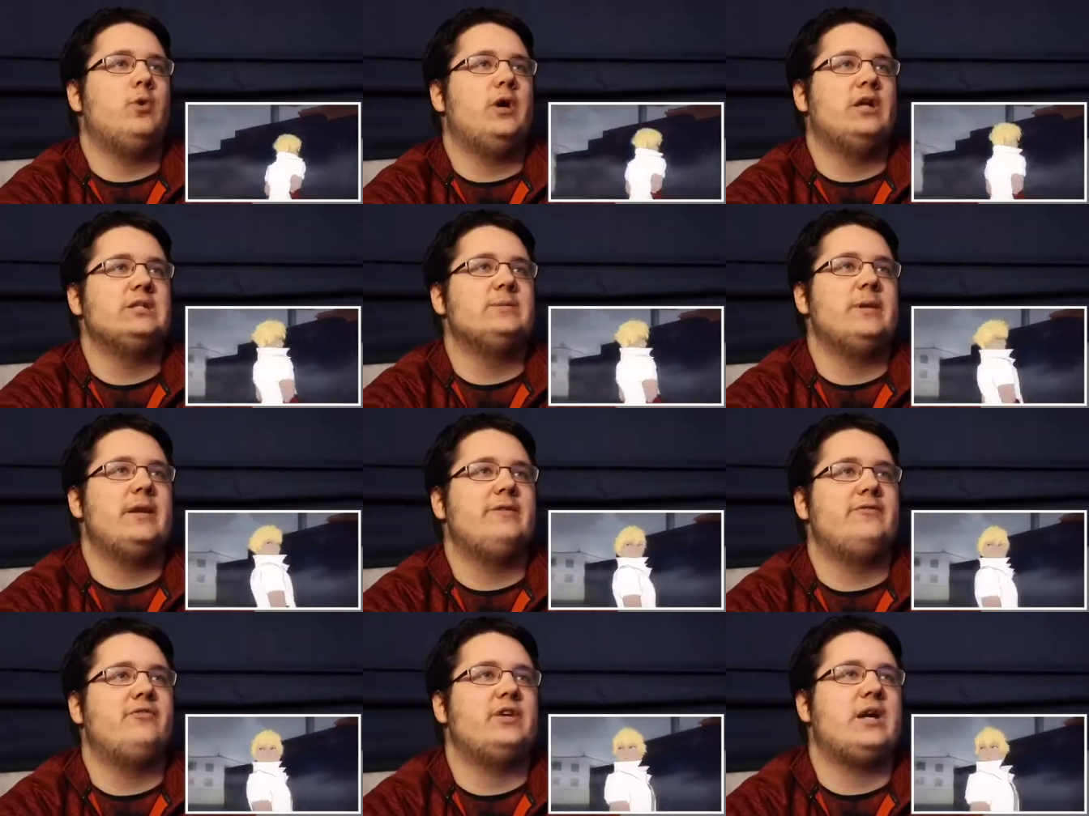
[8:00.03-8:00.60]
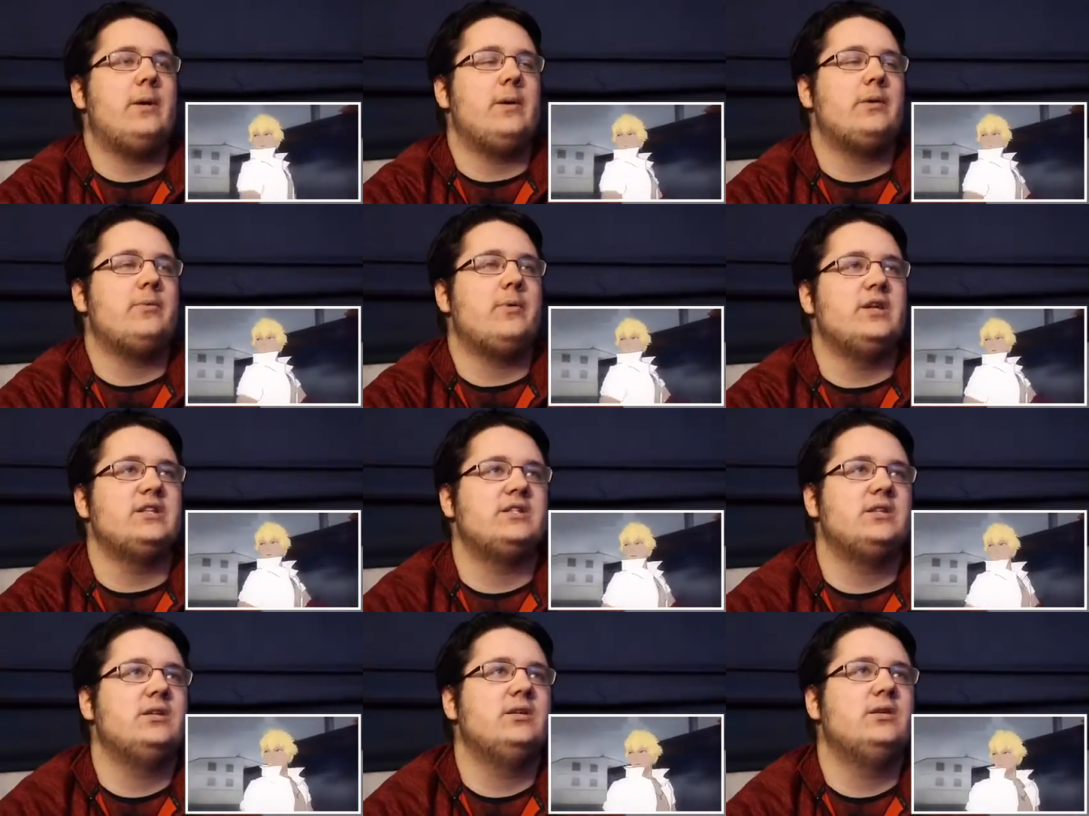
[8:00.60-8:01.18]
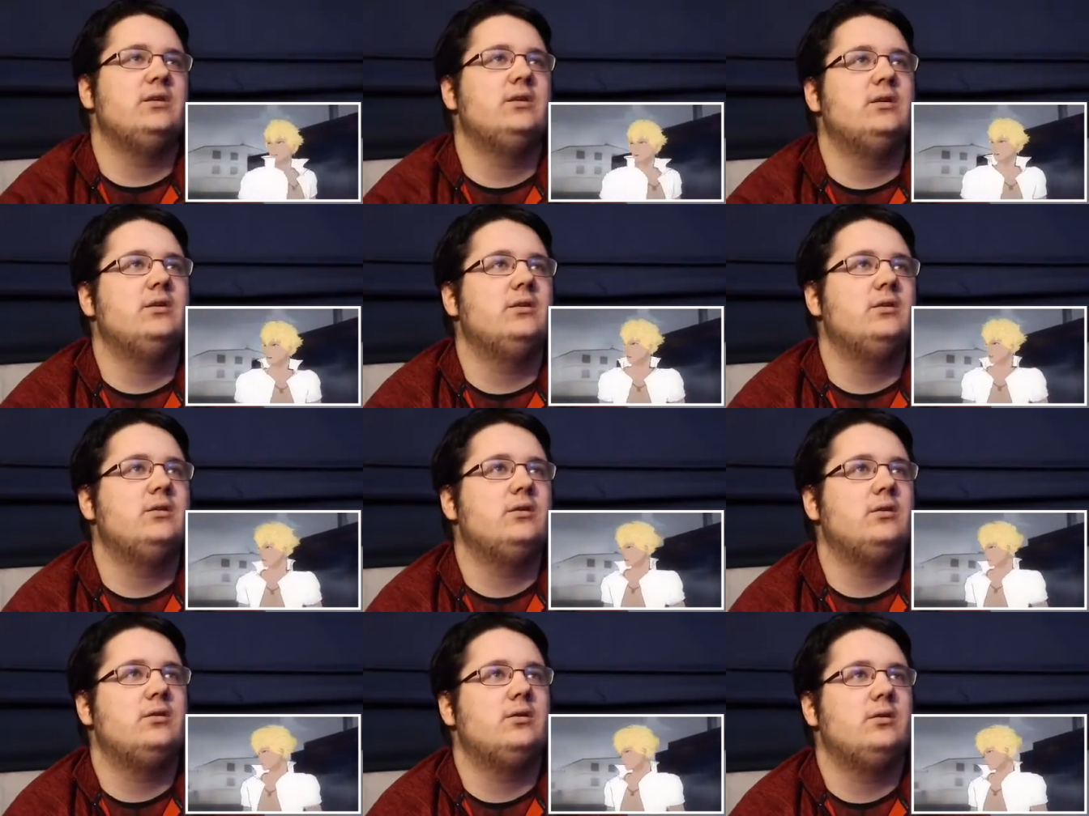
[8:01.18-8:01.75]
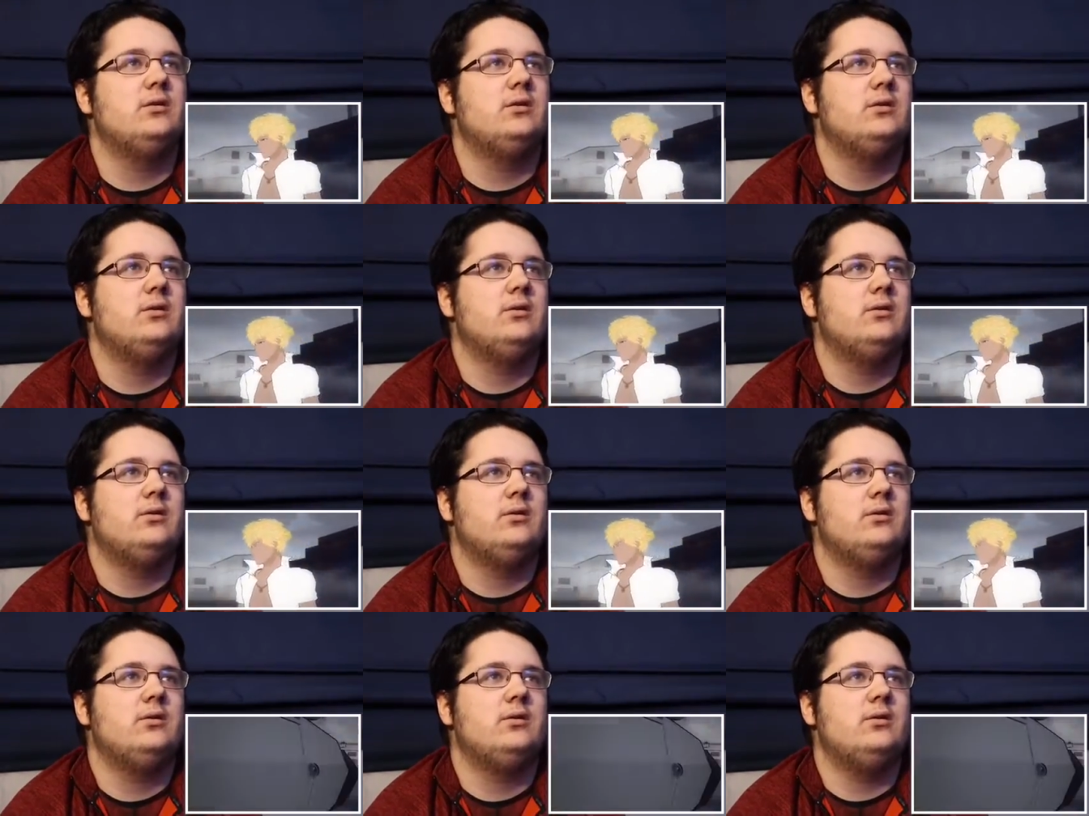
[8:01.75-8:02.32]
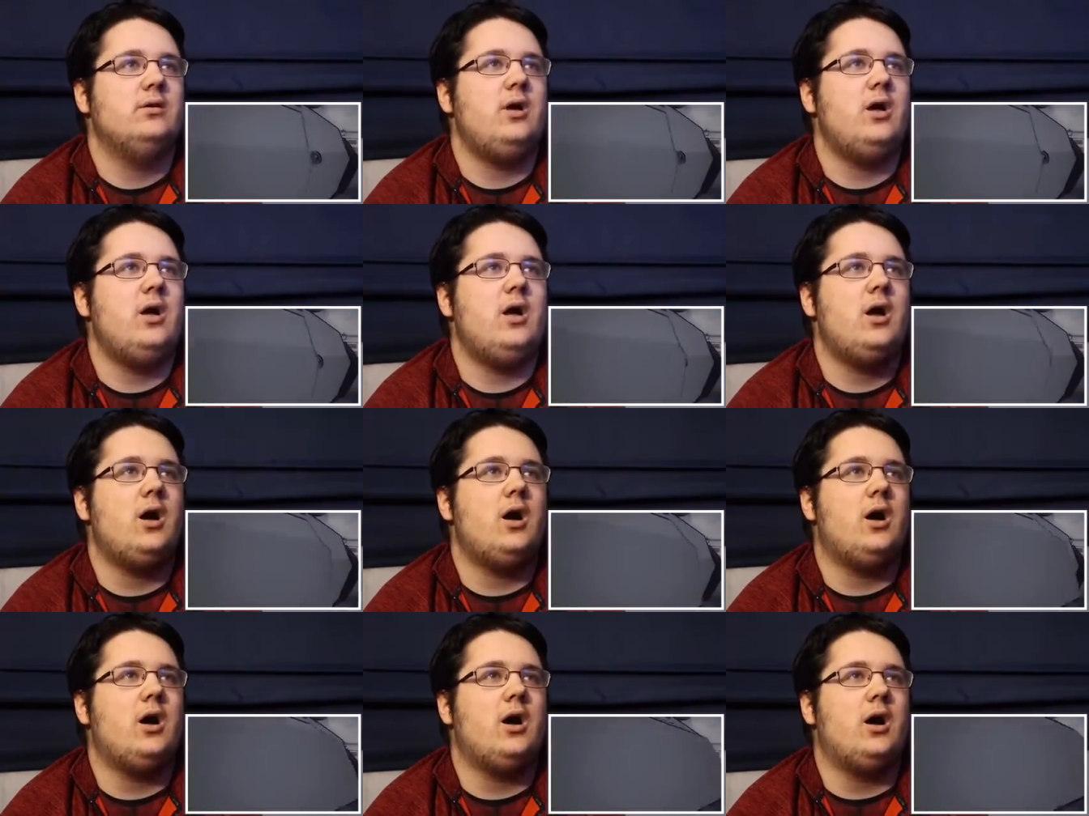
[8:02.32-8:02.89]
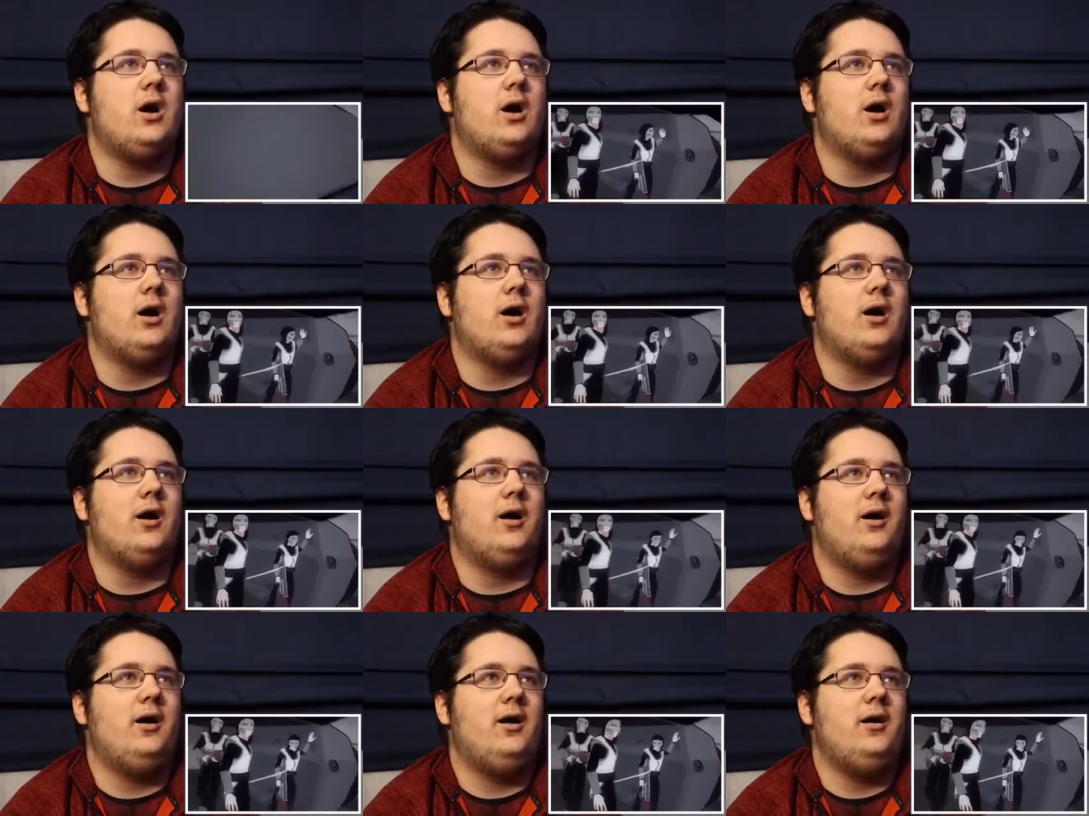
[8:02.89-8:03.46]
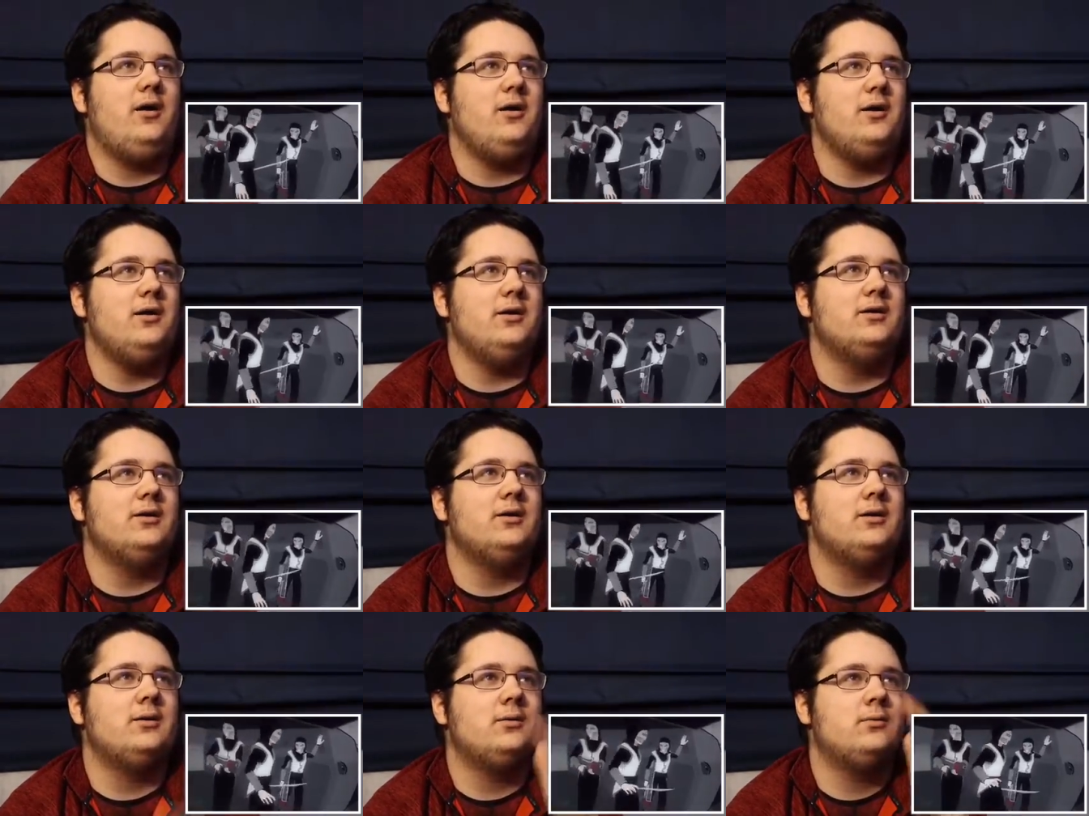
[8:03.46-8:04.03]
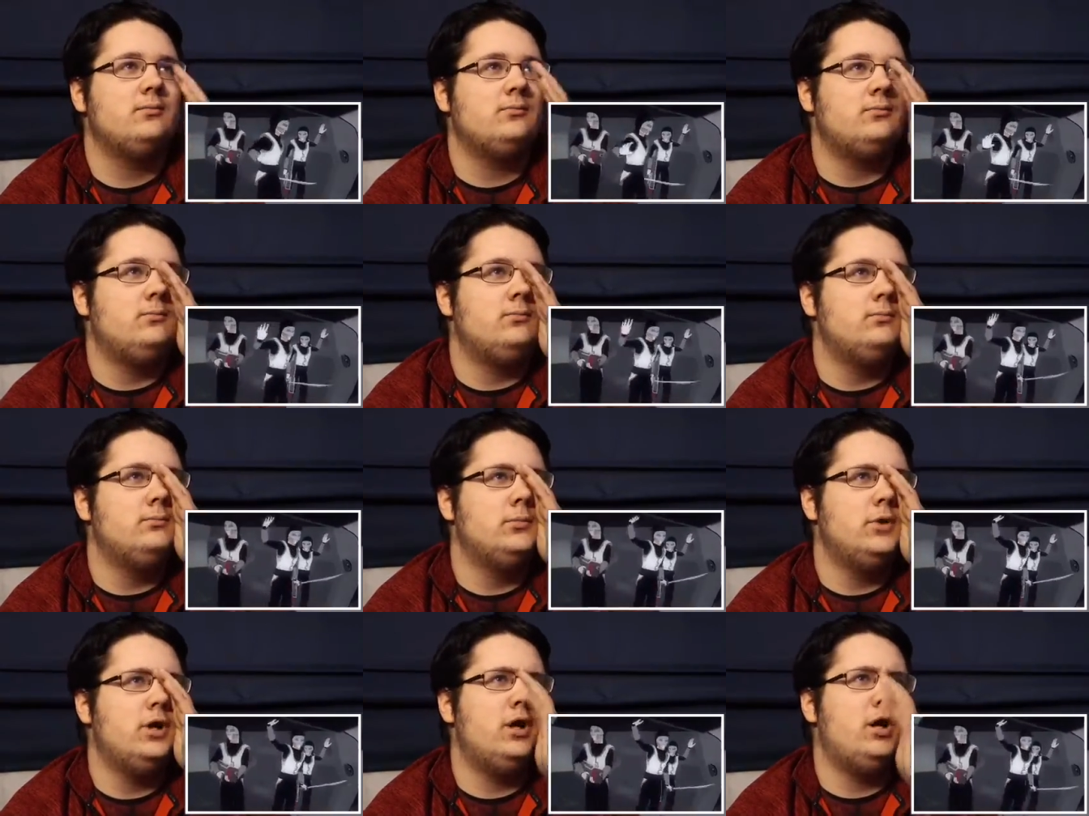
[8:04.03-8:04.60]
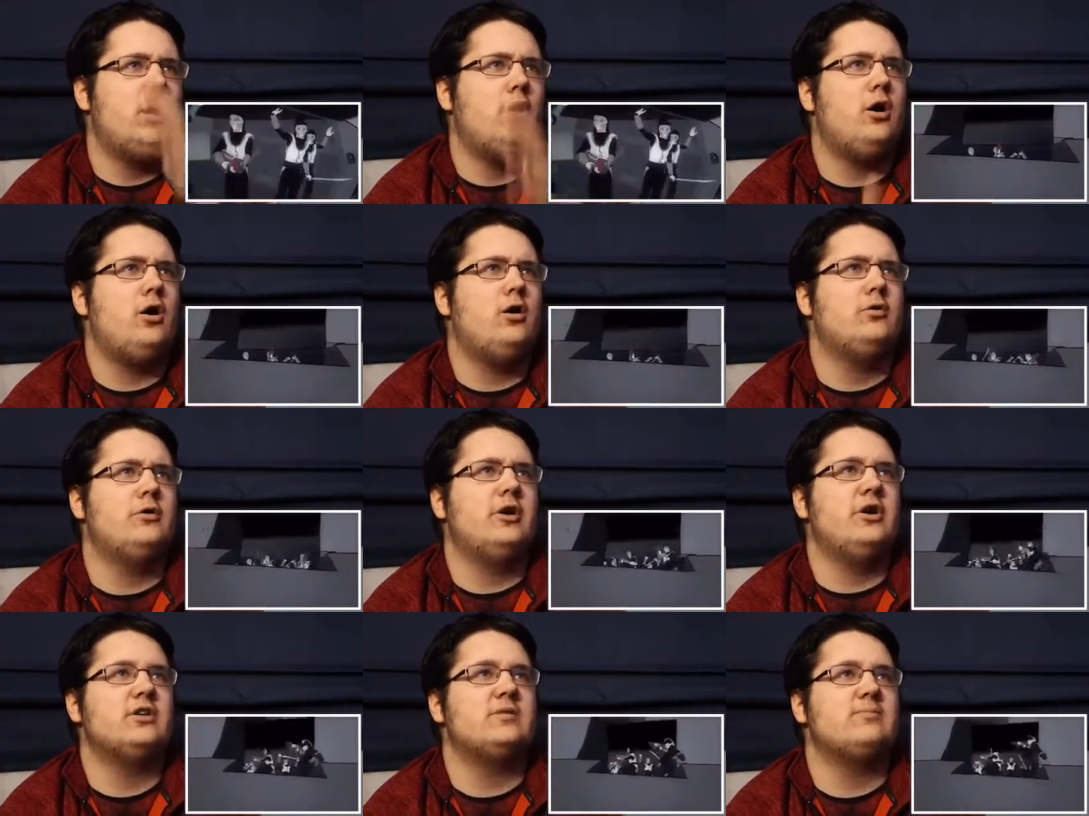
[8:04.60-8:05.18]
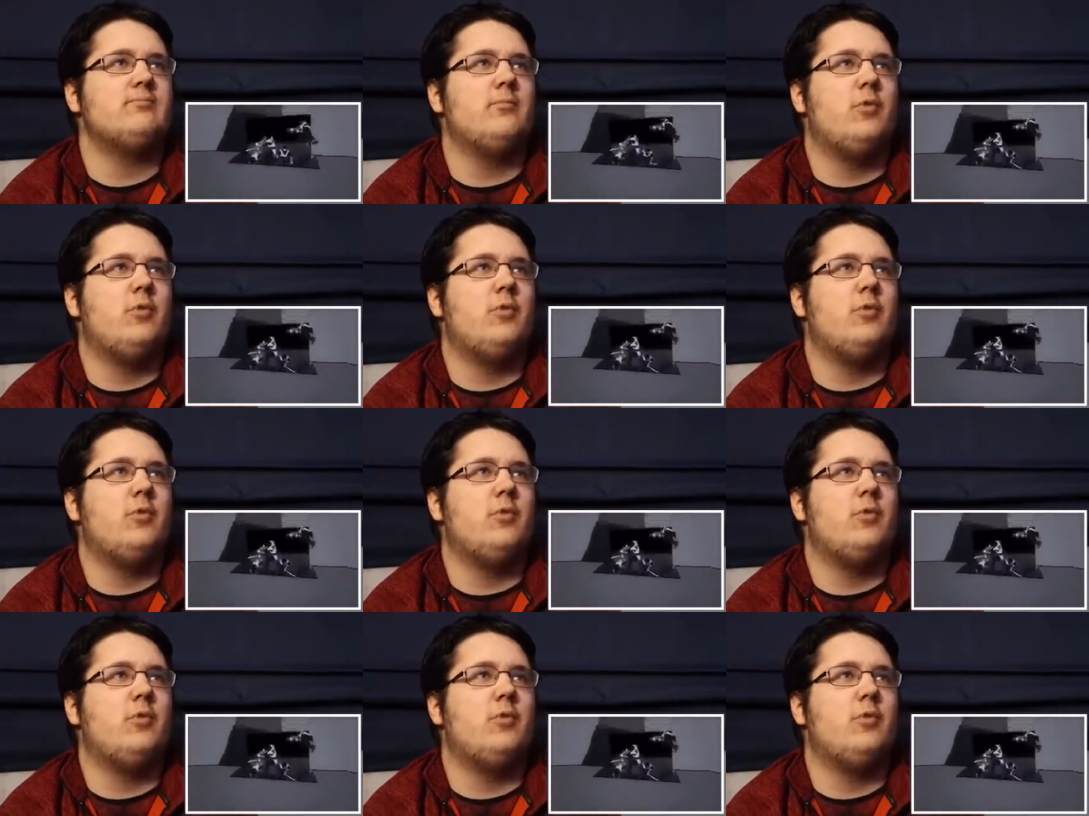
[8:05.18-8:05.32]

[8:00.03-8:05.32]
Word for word: once, but I forgot what it was. Leave her alone. Aww. Oh, there's